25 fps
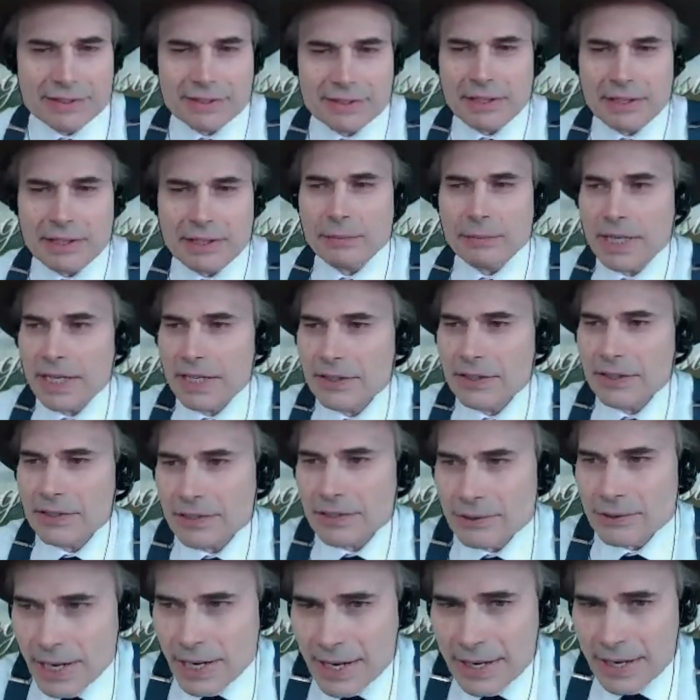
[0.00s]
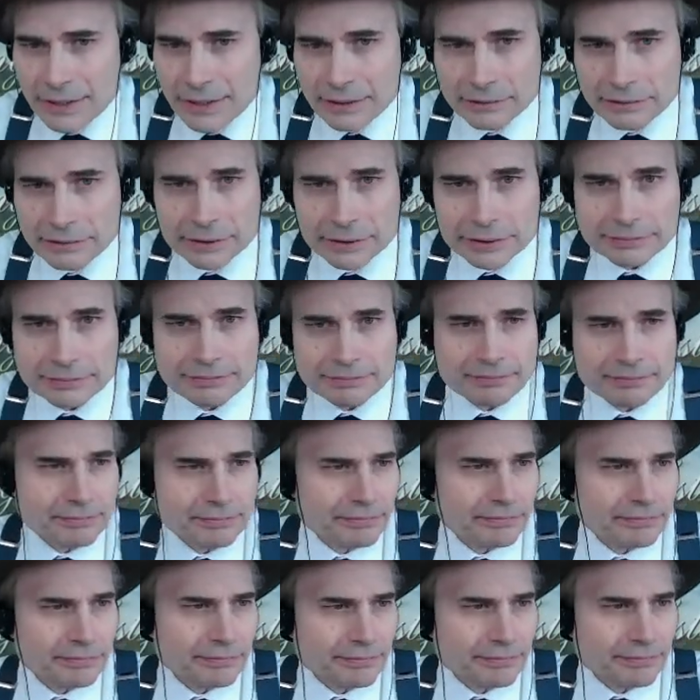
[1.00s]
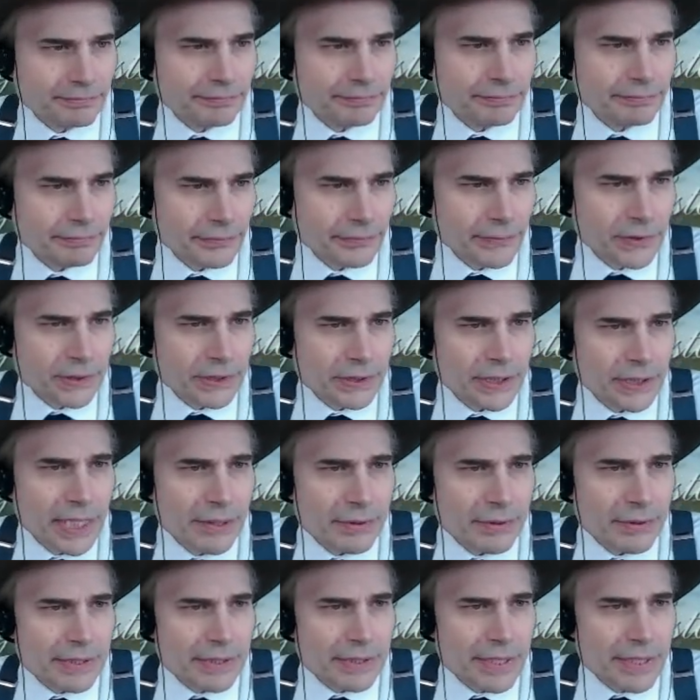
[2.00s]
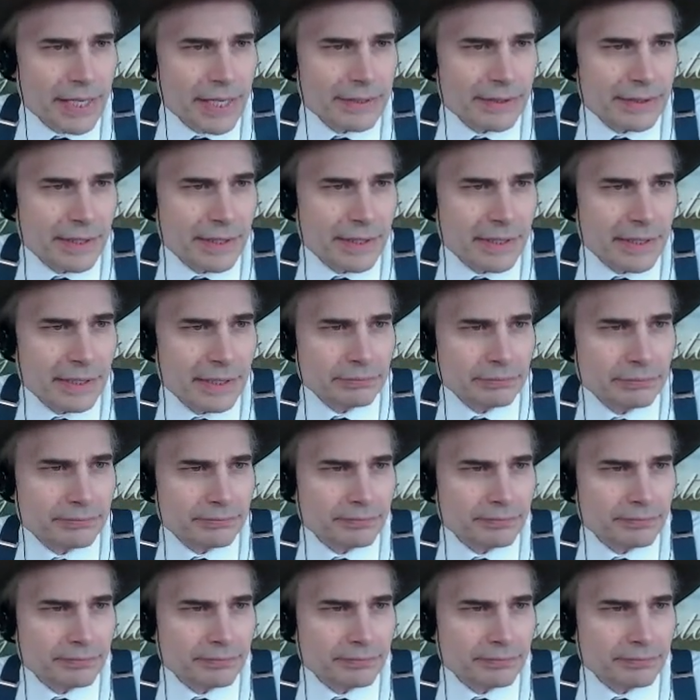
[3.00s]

someone else around. That was nice of him.